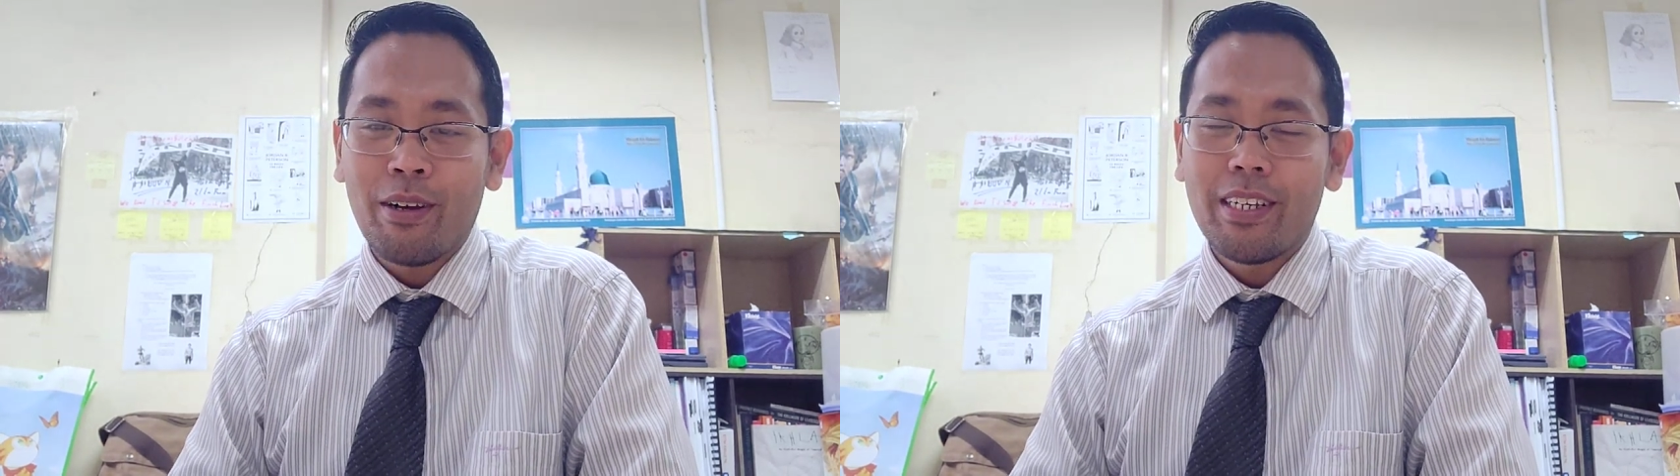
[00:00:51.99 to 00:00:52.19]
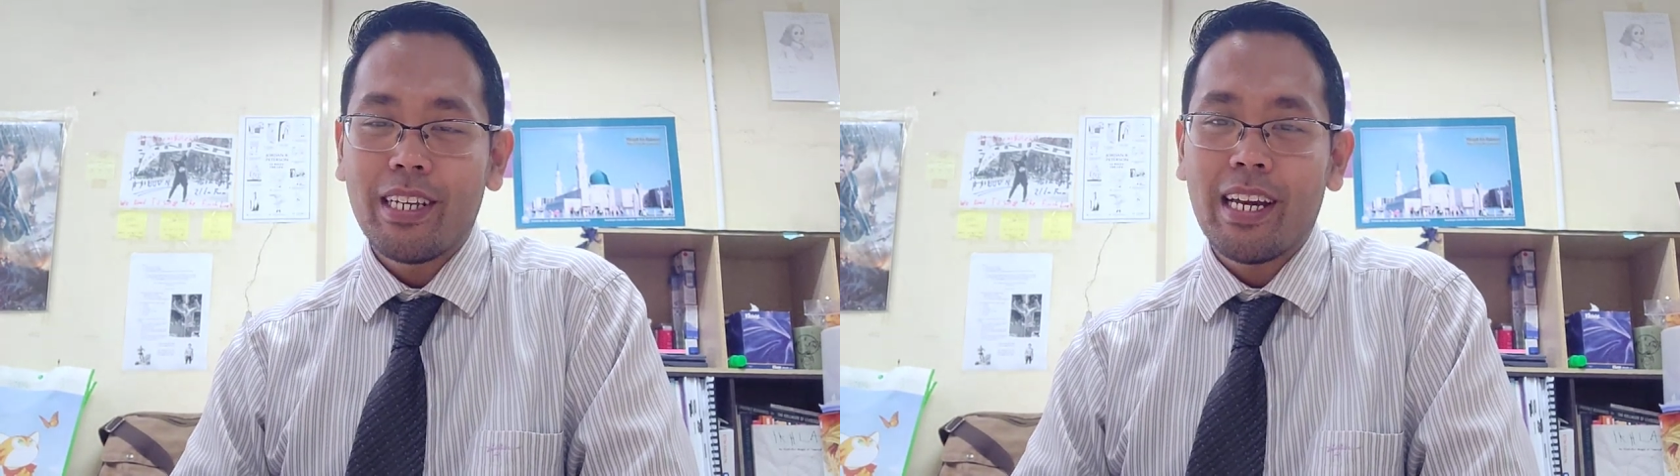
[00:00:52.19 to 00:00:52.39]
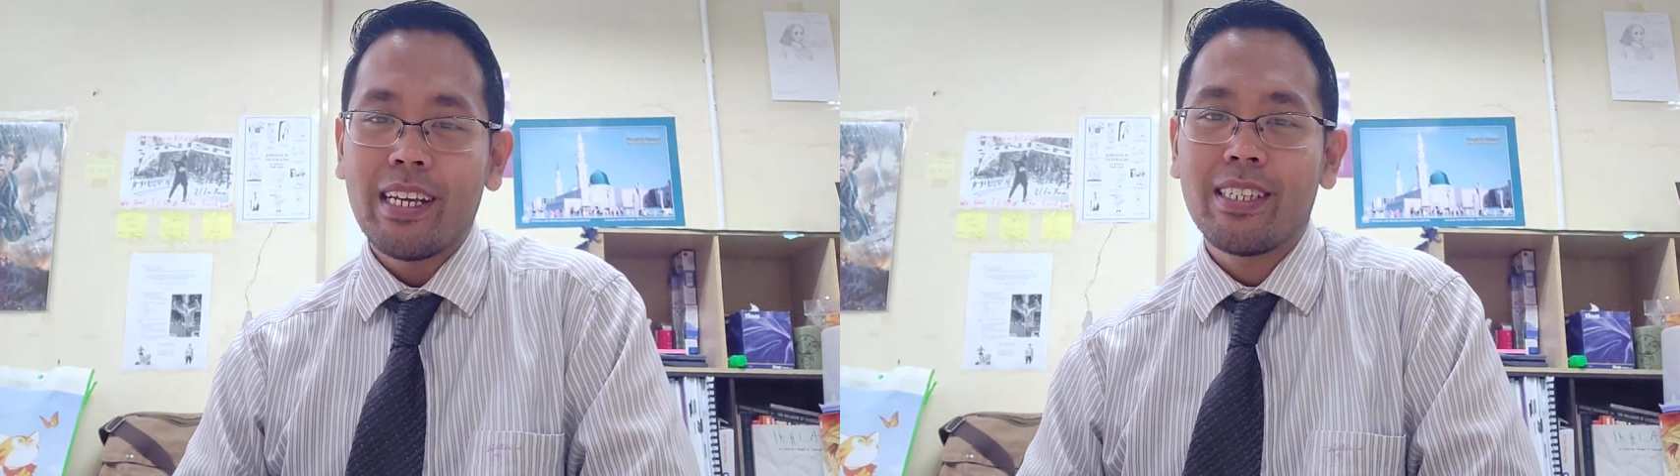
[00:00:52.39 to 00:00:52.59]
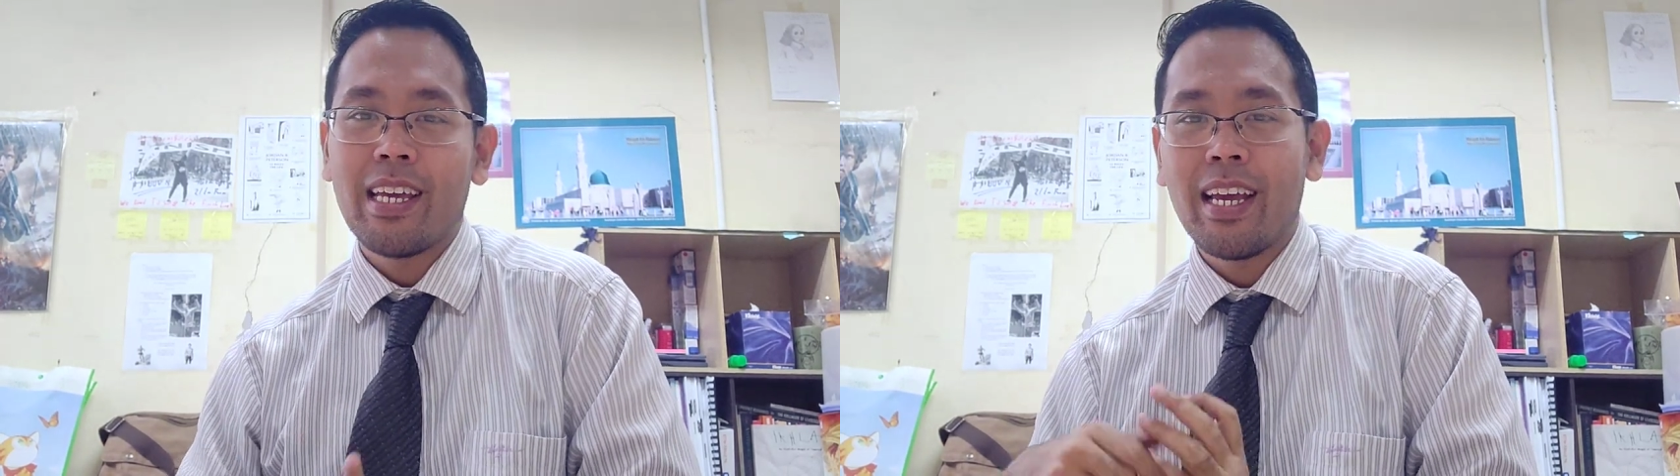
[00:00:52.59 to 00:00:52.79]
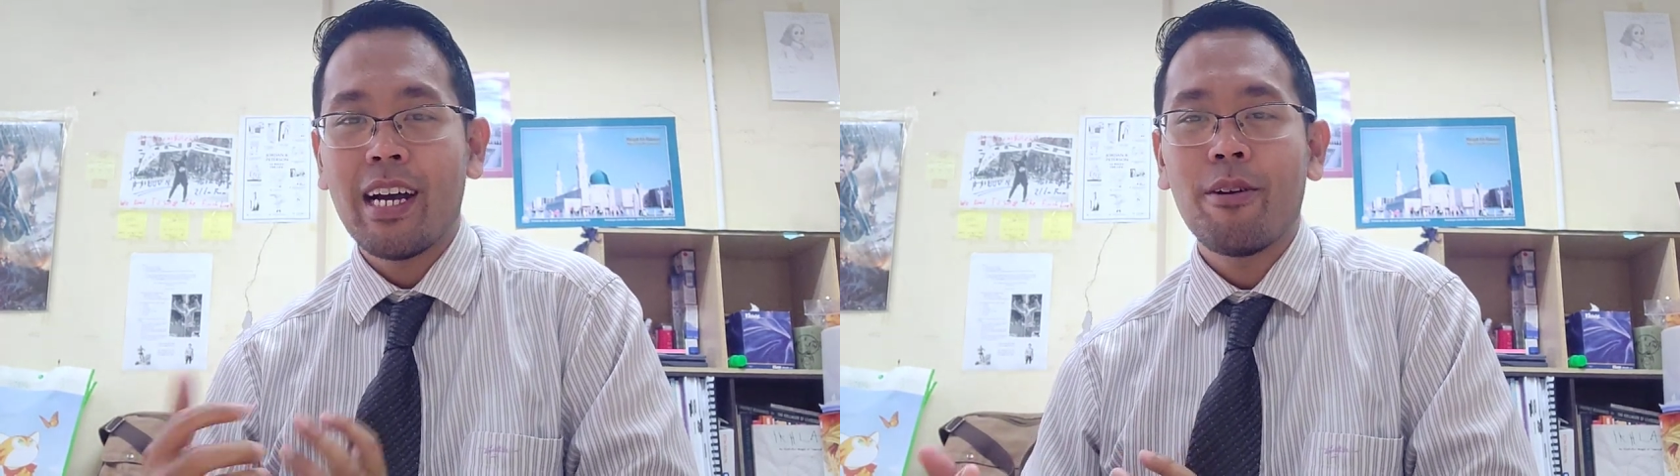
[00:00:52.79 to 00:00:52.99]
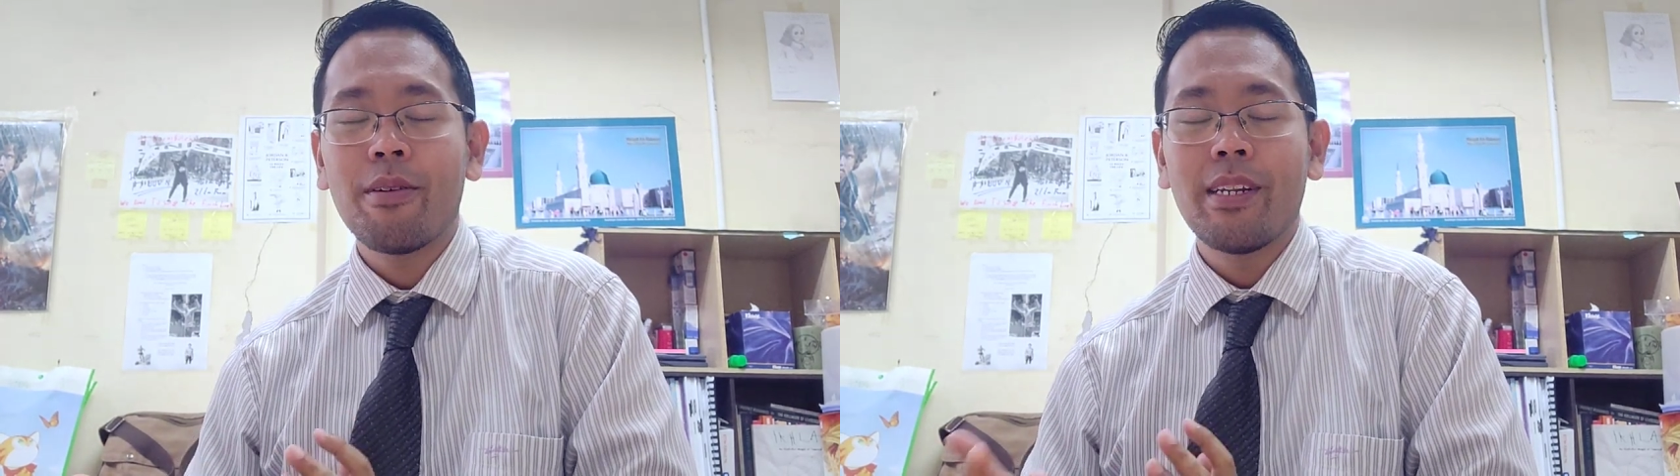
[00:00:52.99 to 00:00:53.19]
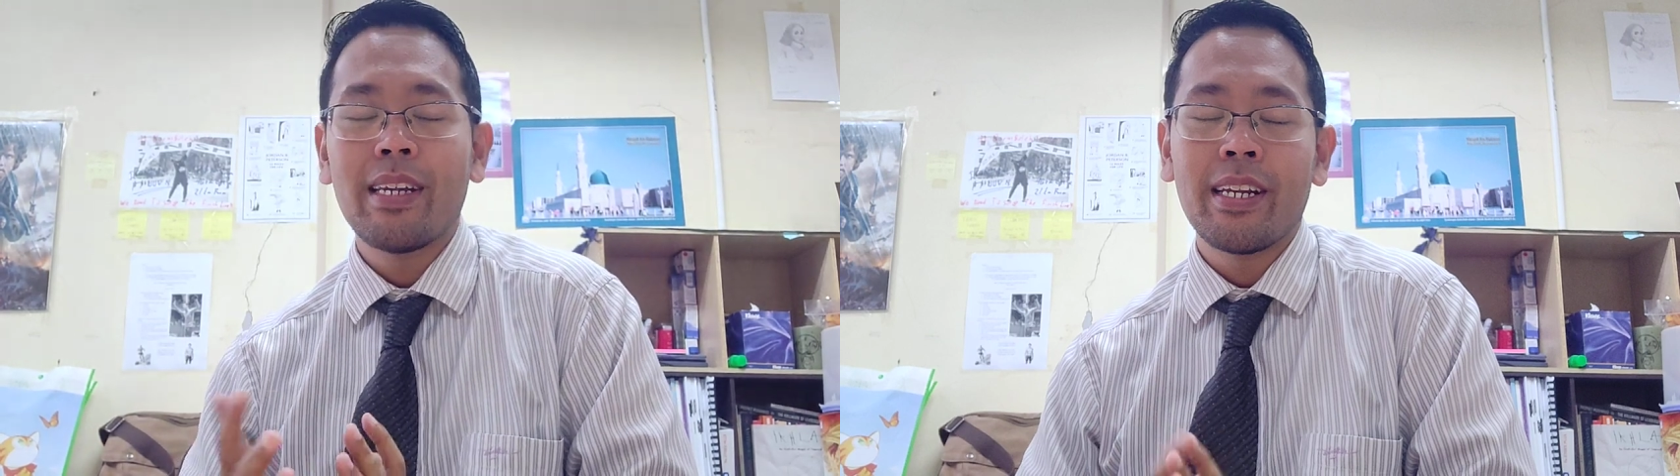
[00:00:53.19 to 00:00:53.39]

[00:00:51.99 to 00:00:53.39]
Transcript: one day I hang out at the